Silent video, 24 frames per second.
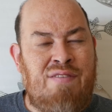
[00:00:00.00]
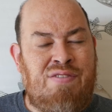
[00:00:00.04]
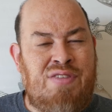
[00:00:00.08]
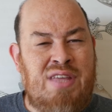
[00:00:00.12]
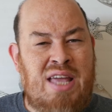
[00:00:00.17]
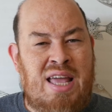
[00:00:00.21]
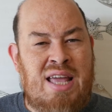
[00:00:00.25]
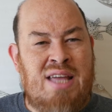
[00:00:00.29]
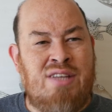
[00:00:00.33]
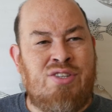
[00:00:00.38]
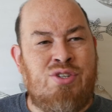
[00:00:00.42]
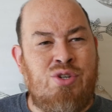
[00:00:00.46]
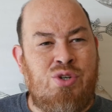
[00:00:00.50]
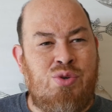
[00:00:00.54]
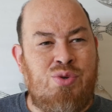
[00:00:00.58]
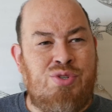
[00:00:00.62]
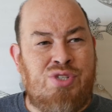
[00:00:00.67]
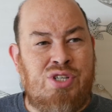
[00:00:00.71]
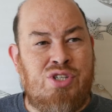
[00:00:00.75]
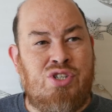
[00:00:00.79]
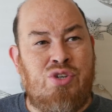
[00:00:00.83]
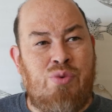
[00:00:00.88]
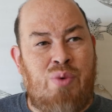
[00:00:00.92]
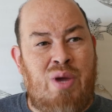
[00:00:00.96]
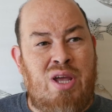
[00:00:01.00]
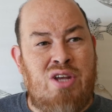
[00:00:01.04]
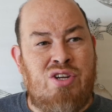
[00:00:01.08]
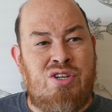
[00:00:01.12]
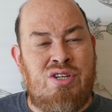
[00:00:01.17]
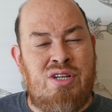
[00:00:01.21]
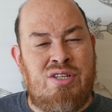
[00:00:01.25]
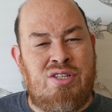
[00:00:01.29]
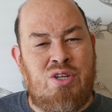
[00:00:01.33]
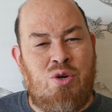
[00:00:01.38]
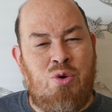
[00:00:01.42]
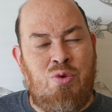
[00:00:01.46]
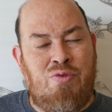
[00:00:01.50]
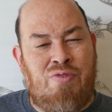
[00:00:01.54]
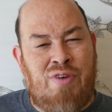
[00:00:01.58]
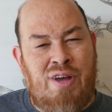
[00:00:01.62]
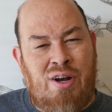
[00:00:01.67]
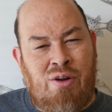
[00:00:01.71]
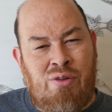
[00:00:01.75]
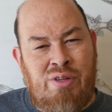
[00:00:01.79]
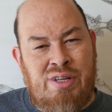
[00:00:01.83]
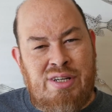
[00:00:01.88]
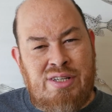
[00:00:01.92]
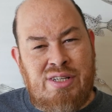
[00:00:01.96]
If the answer to a situation is, oh,
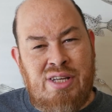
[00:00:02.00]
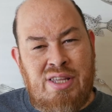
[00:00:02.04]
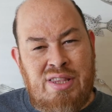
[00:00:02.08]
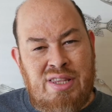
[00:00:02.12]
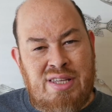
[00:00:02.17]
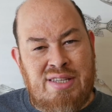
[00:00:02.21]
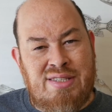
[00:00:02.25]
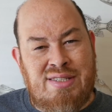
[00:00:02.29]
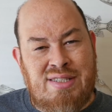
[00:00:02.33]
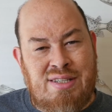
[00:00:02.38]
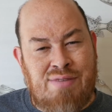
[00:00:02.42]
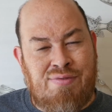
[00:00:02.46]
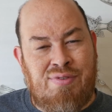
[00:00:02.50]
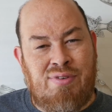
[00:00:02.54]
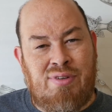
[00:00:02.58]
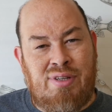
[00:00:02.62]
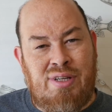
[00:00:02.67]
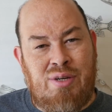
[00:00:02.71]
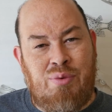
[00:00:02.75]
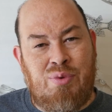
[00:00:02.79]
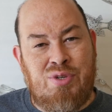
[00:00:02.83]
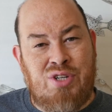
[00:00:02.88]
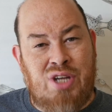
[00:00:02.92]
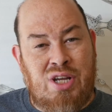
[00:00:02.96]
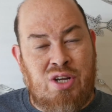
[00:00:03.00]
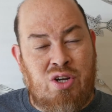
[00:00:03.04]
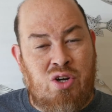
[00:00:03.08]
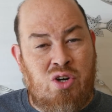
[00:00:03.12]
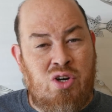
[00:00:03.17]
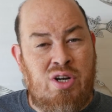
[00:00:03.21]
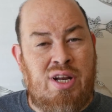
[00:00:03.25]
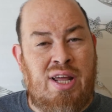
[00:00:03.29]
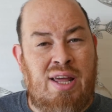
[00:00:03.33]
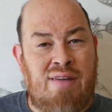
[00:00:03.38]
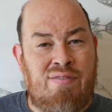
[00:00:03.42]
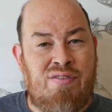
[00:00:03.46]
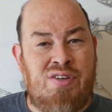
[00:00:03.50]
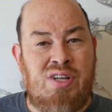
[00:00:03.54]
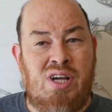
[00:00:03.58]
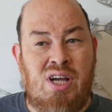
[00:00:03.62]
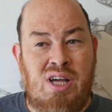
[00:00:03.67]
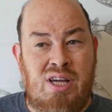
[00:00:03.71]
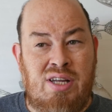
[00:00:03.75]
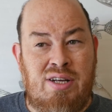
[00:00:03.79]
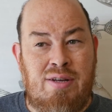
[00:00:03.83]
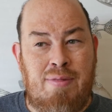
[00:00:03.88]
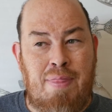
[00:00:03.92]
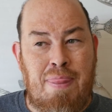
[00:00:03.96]
if I'd only done this differently, which I could have
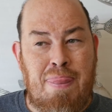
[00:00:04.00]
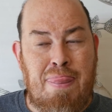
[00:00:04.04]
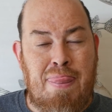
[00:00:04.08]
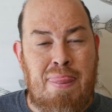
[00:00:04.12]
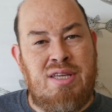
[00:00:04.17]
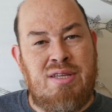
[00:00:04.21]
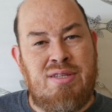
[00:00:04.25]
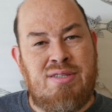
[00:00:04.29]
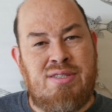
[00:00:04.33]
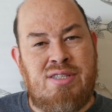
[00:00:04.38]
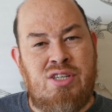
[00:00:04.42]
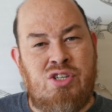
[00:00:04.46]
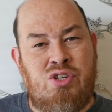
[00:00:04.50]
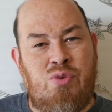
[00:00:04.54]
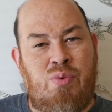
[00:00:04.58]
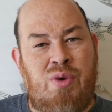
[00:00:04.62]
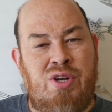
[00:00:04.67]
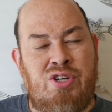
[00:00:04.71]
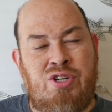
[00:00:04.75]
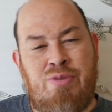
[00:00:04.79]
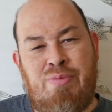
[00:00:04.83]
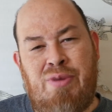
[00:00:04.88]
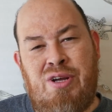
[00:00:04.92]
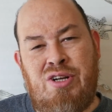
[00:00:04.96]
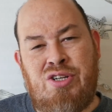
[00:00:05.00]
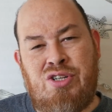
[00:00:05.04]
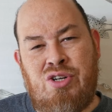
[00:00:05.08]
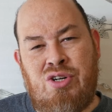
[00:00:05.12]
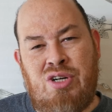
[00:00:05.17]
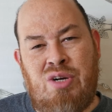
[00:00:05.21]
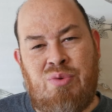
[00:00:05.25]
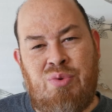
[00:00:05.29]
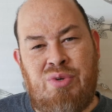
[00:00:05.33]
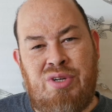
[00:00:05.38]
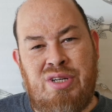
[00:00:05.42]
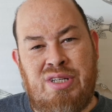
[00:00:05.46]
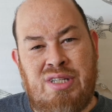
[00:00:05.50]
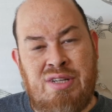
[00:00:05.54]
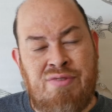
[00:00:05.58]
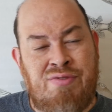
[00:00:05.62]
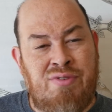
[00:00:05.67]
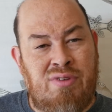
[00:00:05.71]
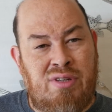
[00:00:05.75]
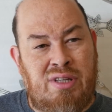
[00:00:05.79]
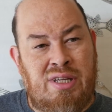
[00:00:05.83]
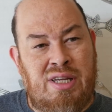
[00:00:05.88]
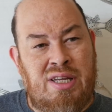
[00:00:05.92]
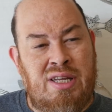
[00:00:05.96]
done, the situation might turn out really
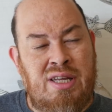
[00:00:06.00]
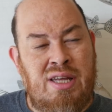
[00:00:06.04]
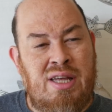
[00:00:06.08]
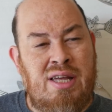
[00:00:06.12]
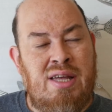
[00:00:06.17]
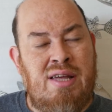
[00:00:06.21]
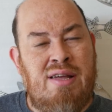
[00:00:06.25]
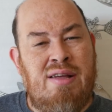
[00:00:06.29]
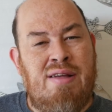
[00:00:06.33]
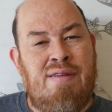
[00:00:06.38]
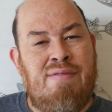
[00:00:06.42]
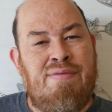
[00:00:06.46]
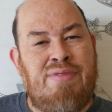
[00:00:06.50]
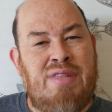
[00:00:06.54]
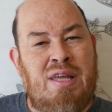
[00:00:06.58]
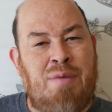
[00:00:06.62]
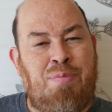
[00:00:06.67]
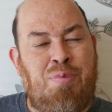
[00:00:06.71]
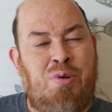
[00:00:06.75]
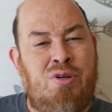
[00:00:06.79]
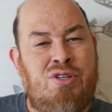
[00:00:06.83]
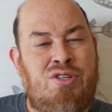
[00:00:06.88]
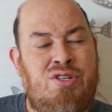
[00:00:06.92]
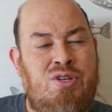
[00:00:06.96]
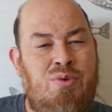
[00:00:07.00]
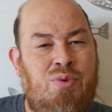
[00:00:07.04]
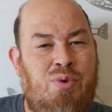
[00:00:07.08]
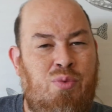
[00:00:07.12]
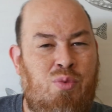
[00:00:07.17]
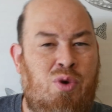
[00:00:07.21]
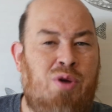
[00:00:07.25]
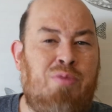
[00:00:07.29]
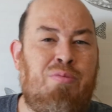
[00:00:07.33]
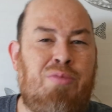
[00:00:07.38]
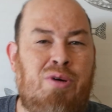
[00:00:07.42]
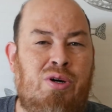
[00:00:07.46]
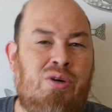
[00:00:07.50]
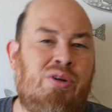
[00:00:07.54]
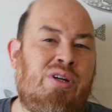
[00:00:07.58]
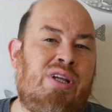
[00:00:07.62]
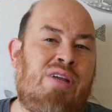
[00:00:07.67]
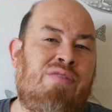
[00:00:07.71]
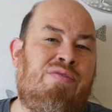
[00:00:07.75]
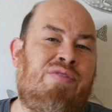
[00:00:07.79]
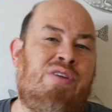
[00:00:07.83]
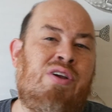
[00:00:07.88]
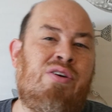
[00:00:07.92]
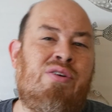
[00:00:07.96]
differently that puts you in one
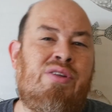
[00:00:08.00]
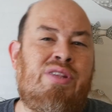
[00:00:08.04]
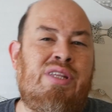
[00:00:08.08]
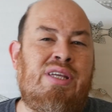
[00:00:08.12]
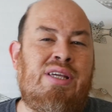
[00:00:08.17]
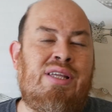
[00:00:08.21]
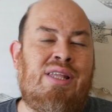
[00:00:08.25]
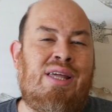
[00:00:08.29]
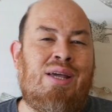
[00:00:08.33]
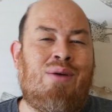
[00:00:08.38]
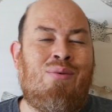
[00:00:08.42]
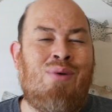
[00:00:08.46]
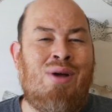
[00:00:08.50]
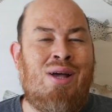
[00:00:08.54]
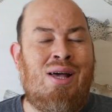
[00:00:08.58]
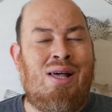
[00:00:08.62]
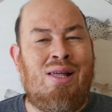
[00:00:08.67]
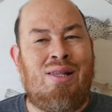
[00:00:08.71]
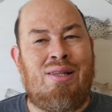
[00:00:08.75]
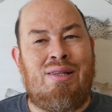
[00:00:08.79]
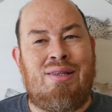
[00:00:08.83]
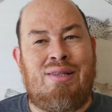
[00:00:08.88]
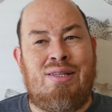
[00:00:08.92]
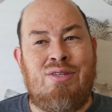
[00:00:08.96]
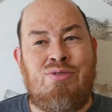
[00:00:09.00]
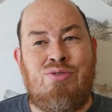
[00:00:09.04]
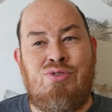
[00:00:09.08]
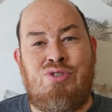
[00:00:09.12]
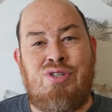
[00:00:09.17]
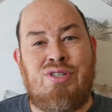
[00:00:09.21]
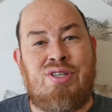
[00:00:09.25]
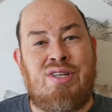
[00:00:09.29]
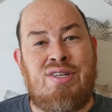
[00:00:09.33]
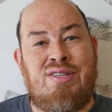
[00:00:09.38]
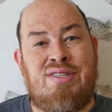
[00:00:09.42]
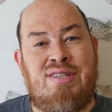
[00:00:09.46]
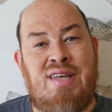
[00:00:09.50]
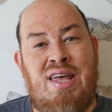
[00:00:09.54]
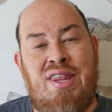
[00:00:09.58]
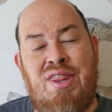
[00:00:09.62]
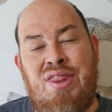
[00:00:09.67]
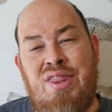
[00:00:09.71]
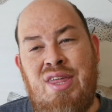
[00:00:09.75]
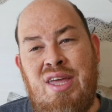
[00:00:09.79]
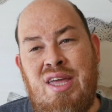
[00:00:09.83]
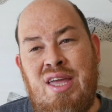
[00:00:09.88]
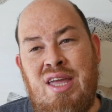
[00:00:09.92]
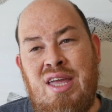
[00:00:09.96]
boat. If you're in the like, well, this was just a
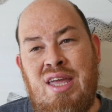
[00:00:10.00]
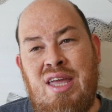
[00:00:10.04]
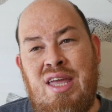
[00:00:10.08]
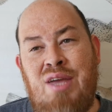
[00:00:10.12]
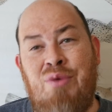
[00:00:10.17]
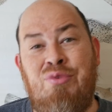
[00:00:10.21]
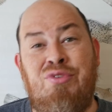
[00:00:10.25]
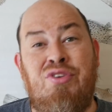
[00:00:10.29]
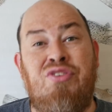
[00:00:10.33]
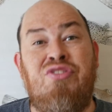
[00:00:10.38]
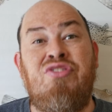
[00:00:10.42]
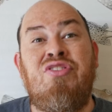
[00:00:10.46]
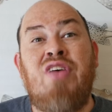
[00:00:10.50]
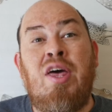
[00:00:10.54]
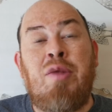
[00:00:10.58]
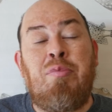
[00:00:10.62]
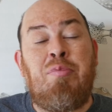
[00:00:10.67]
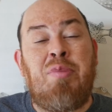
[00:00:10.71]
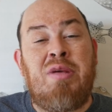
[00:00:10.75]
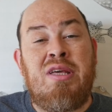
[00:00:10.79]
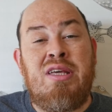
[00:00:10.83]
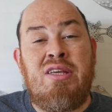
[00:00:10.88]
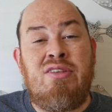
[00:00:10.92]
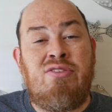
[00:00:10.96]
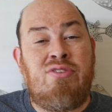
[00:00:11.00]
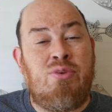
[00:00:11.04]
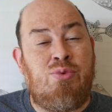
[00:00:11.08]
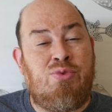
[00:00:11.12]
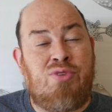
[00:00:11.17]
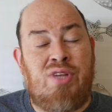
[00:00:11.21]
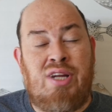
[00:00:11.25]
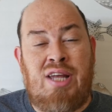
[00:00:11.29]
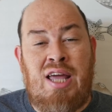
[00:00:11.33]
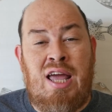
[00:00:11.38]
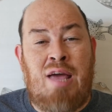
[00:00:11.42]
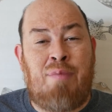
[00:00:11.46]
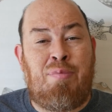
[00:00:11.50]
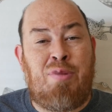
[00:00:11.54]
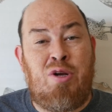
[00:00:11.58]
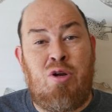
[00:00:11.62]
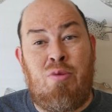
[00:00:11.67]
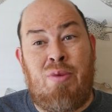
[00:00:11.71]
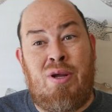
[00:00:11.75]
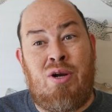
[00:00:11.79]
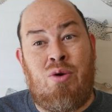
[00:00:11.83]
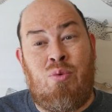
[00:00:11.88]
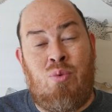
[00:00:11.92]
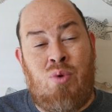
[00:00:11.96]
set thing, it was a set piece, it was gonna
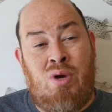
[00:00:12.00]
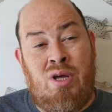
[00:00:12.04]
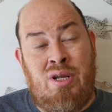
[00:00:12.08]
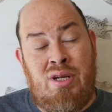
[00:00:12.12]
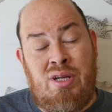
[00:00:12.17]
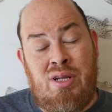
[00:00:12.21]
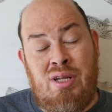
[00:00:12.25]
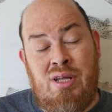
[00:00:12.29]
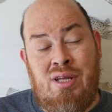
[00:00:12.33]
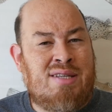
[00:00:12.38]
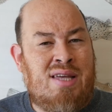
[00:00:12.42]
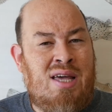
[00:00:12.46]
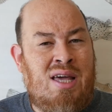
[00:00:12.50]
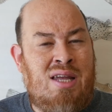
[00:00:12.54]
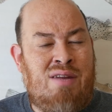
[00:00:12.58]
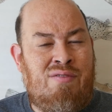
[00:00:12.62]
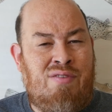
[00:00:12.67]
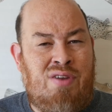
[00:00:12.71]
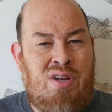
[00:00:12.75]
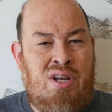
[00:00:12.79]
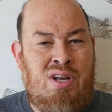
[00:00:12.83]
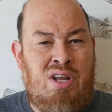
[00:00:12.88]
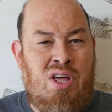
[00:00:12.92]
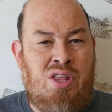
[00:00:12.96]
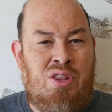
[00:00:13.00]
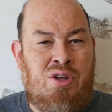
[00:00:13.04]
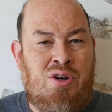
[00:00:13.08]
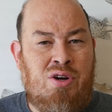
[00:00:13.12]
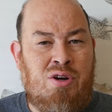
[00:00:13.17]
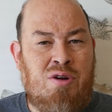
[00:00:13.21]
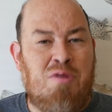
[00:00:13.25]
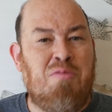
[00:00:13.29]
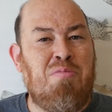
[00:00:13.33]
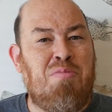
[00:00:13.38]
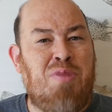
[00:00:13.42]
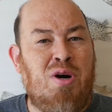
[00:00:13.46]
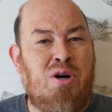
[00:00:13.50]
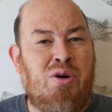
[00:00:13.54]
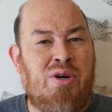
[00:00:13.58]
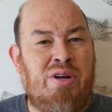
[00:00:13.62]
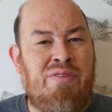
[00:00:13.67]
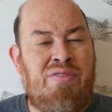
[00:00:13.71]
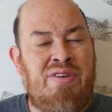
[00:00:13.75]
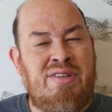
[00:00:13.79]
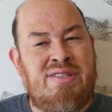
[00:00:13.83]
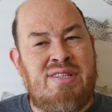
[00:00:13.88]
happen no matter what, that's kind of in another boat.